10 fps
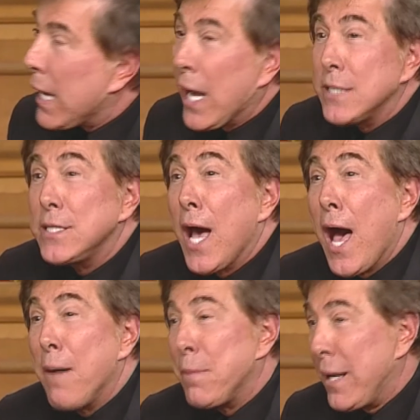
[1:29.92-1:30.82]
got a
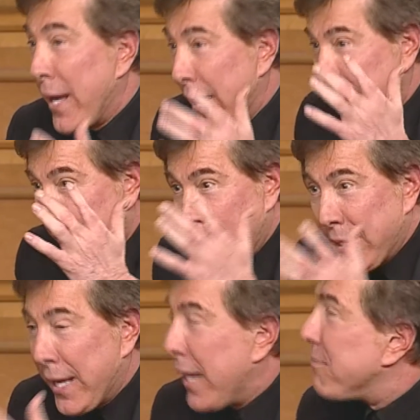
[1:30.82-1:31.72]
job and they, they,
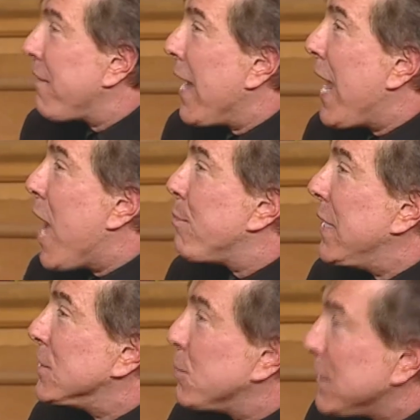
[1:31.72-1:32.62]
they got to find
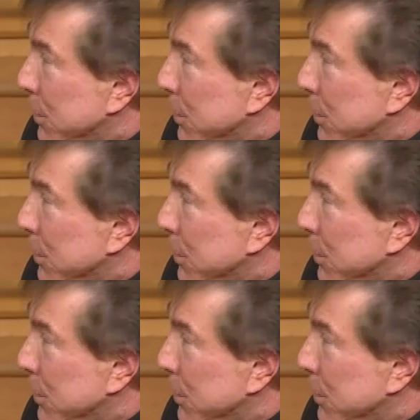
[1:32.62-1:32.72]
happiness with the